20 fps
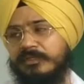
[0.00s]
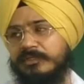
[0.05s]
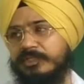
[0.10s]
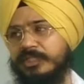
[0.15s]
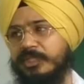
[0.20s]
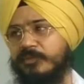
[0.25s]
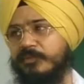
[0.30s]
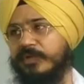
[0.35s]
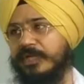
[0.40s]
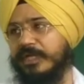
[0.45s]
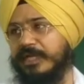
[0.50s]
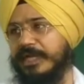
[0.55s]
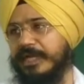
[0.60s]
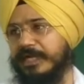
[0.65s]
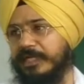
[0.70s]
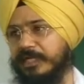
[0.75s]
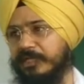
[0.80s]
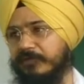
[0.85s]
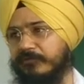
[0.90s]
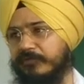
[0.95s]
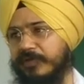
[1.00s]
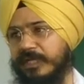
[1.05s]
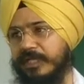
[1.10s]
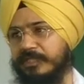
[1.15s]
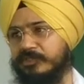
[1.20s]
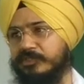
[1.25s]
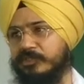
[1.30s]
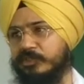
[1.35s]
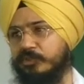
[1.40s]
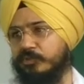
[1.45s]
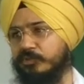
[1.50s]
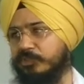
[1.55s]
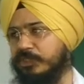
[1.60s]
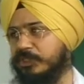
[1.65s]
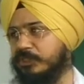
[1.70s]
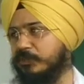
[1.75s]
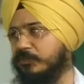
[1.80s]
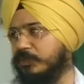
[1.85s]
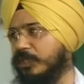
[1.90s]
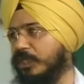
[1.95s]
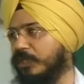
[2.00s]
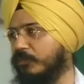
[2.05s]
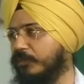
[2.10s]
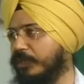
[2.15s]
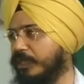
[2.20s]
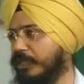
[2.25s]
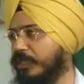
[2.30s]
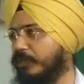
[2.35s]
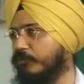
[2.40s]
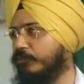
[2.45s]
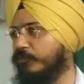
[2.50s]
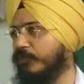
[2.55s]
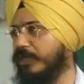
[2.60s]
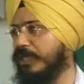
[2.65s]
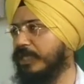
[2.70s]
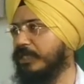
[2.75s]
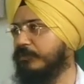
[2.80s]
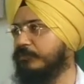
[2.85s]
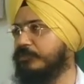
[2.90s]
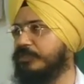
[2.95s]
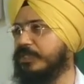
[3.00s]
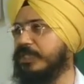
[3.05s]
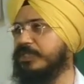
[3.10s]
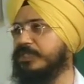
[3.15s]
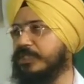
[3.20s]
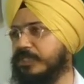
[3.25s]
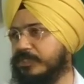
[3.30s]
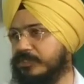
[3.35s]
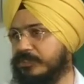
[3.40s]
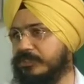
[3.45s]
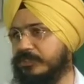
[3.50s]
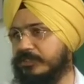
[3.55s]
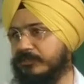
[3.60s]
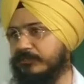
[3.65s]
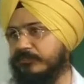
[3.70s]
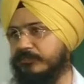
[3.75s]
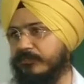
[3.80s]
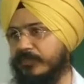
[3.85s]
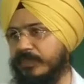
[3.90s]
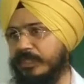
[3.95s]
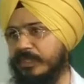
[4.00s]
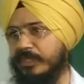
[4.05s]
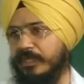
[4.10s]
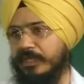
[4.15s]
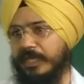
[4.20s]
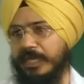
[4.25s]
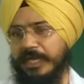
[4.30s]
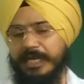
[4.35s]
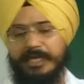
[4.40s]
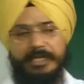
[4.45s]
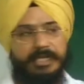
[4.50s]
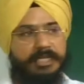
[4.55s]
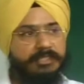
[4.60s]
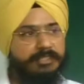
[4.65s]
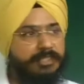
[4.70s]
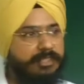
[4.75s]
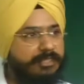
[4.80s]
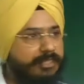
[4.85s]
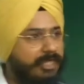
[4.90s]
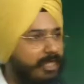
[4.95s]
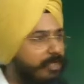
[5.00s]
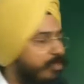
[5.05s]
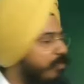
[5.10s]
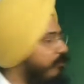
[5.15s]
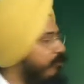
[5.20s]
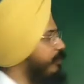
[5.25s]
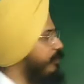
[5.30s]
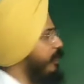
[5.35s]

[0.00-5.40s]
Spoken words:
the magnetic flux through this aluminium pipe changes, and as a result of